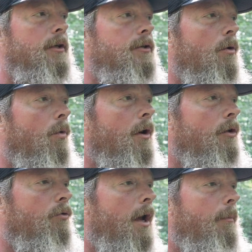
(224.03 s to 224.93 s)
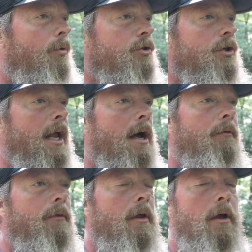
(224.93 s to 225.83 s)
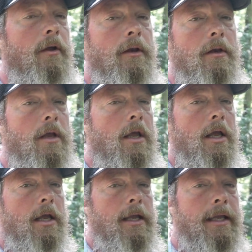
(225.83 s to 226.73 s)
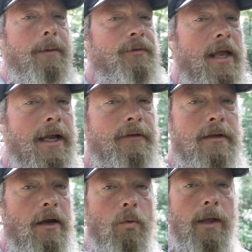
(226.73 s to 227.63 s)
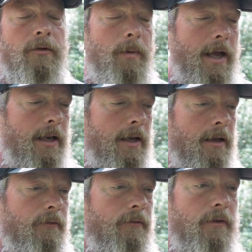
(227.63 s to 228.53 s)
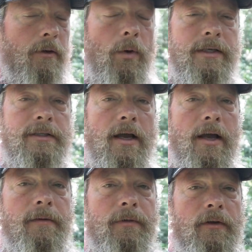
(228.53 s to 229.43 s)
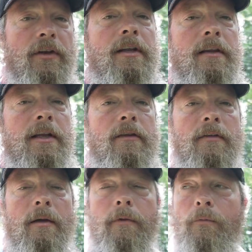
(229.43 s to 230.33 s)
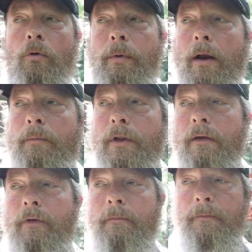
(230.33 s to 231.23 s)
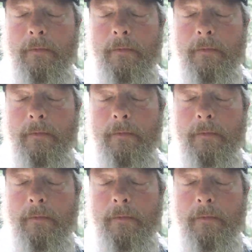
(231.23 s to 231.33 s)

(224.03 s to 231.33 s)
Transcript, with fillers: So we're gonna try to push it out. And he keeps saying it's not quite as bad as the west side because he did the east side before, but I don't believe him.